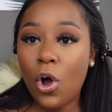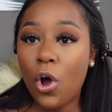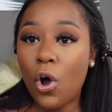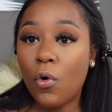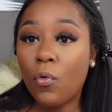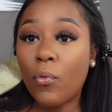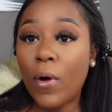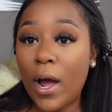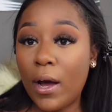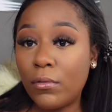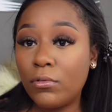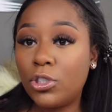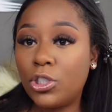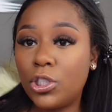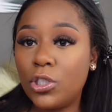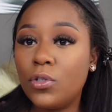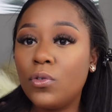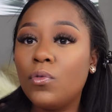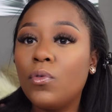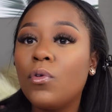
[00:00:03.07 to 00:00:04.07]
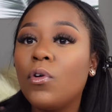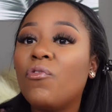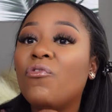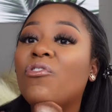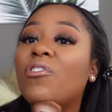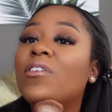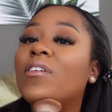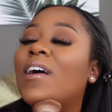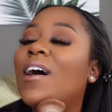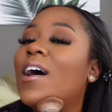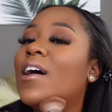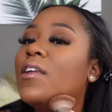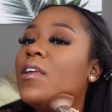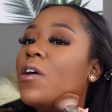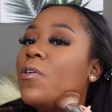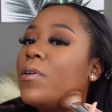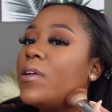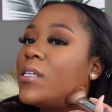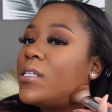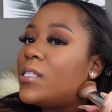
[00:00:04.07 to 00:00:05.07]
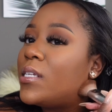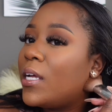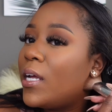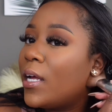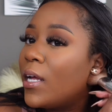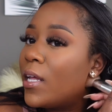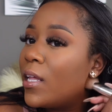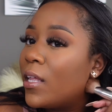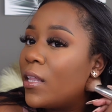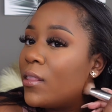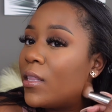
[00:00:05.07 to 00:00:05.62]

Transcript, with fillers: around you for not noticing